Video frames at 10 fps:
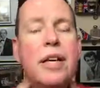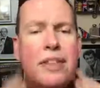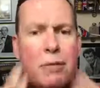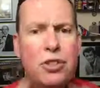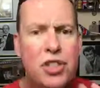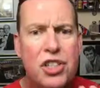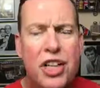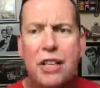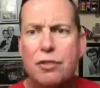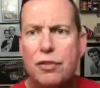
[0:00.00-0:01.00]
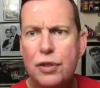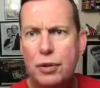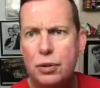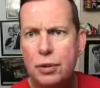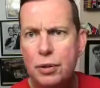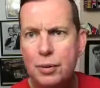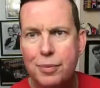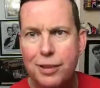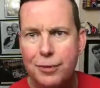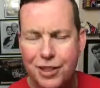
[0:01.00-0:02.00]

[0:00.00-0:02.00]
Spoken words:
Now that was a shave review, but it